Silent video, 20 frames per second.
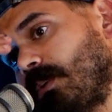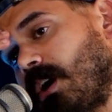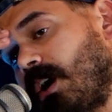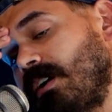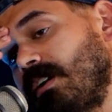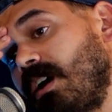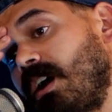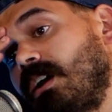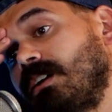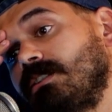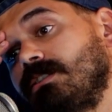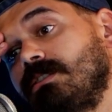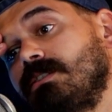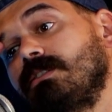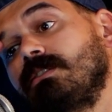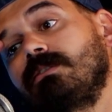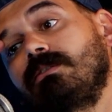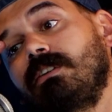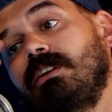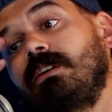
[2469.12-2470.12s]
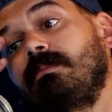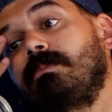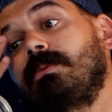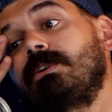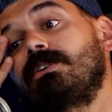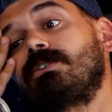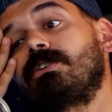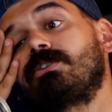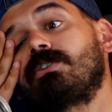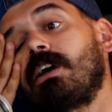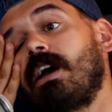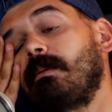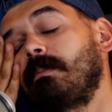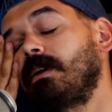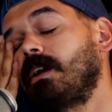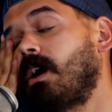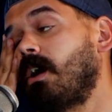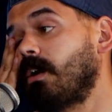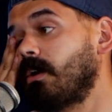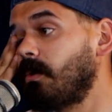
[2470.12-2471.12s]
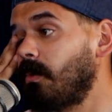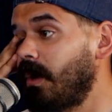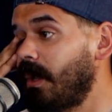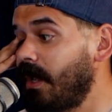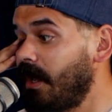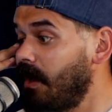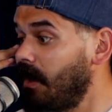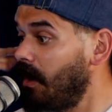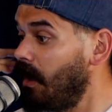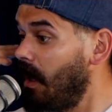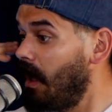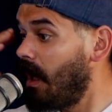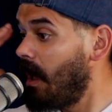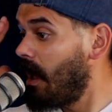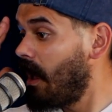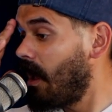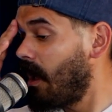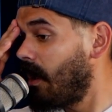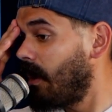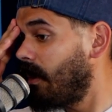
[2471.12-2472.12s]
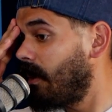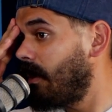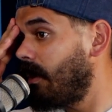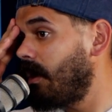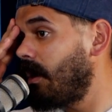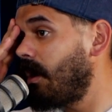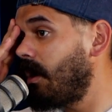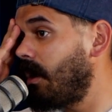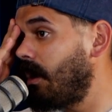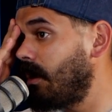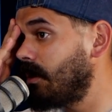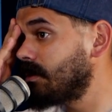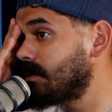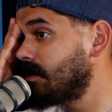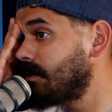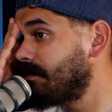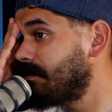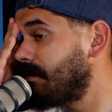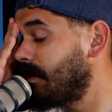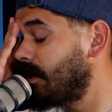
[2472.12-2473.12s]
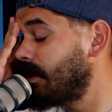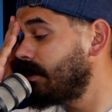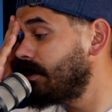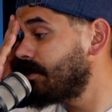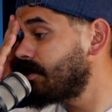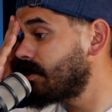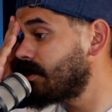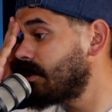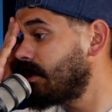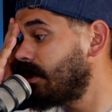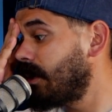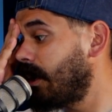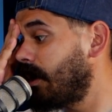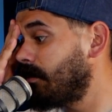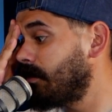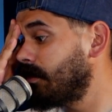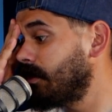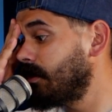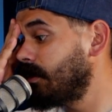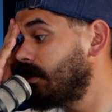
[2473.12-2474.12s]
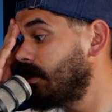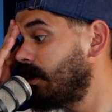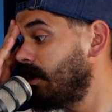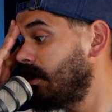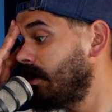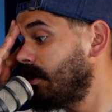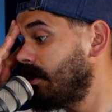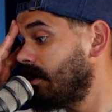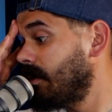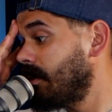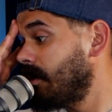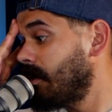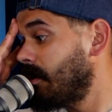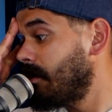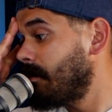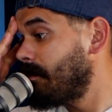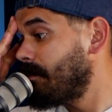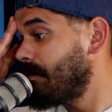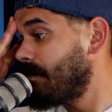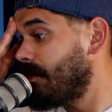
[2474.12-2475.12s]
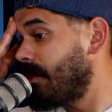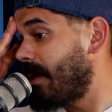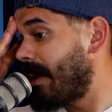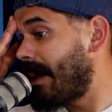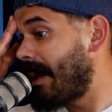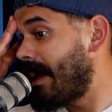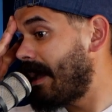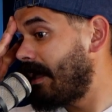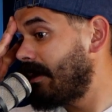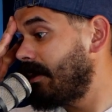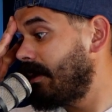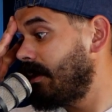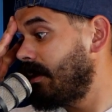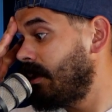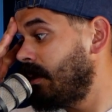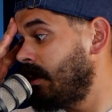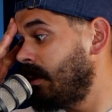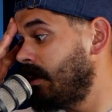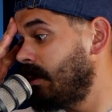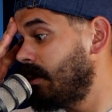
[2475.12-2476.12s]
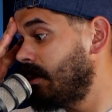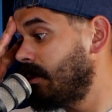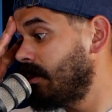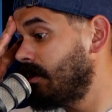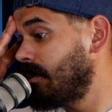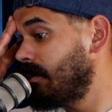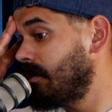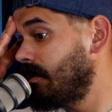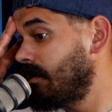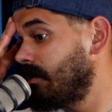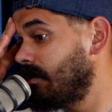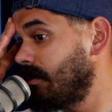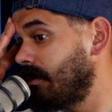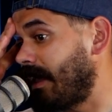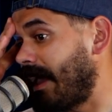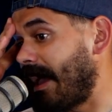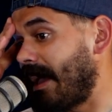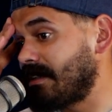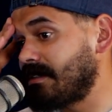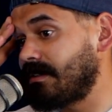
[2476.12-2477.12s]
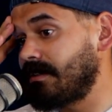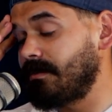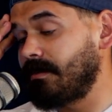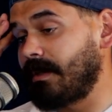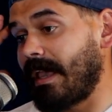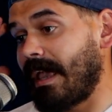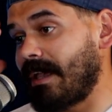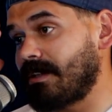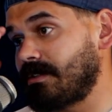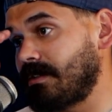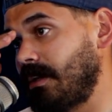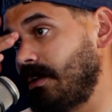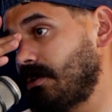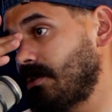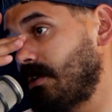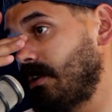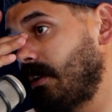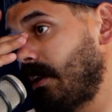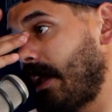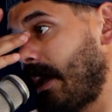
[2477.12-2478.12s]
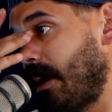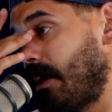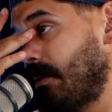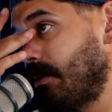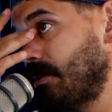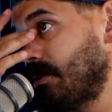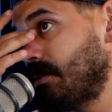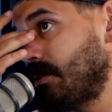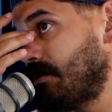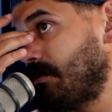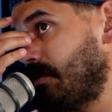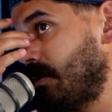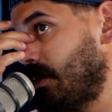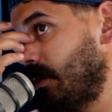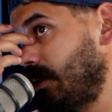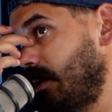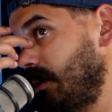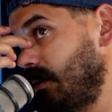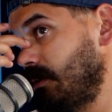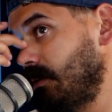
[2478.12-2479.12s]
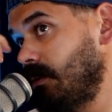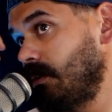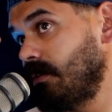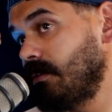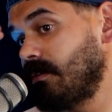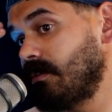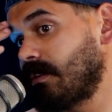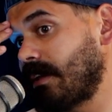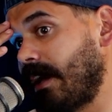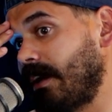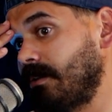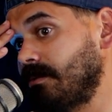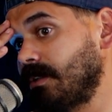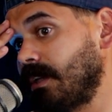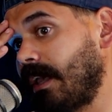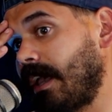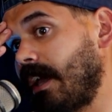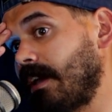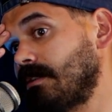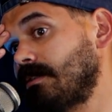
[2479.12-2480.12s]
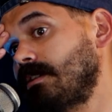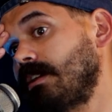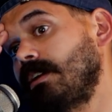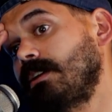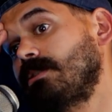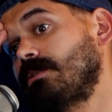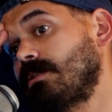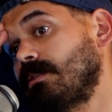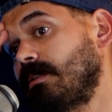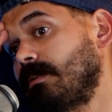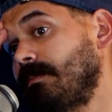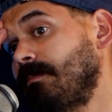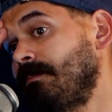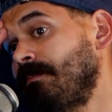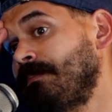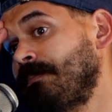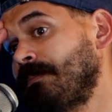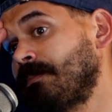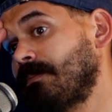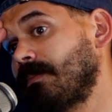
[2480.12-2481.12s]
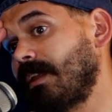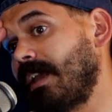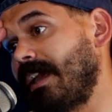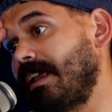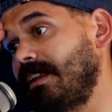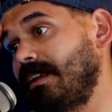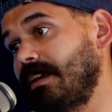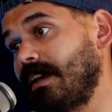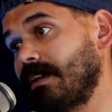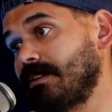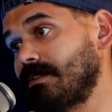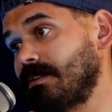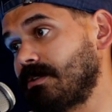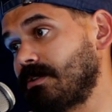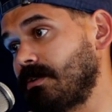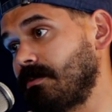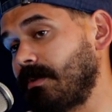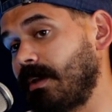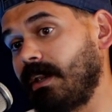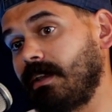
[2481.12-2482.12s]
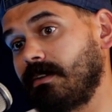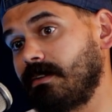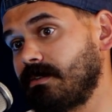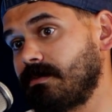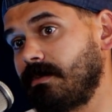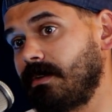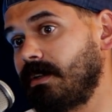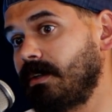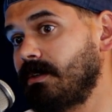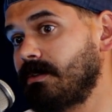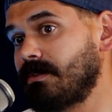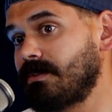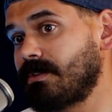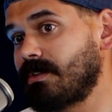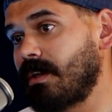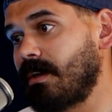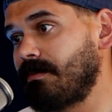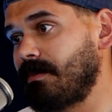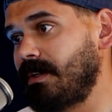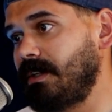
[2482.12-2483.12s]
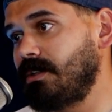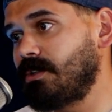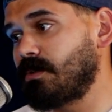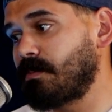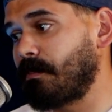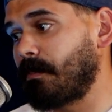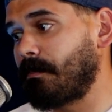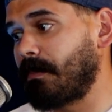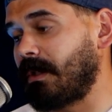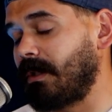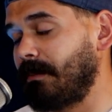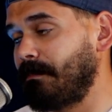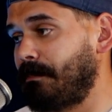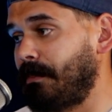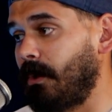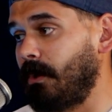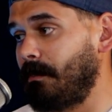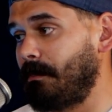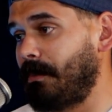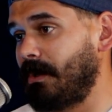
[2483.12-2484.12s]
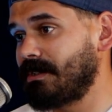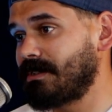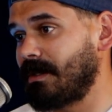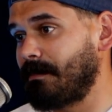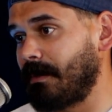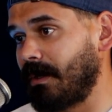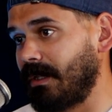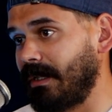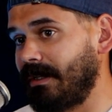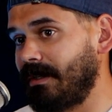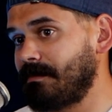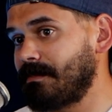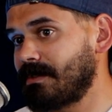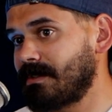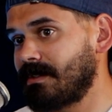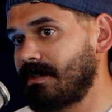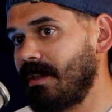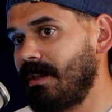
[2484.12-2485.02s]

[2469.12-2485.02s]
cart narcs, you didn't put your shopping cart away. I didn't even know that was a thing. Oh, it's the funniest shit ever. That and gas gas station encounters is funny. This guy owns a gas station and he has the surveillance videos and stuff, and he just put, puts up clips.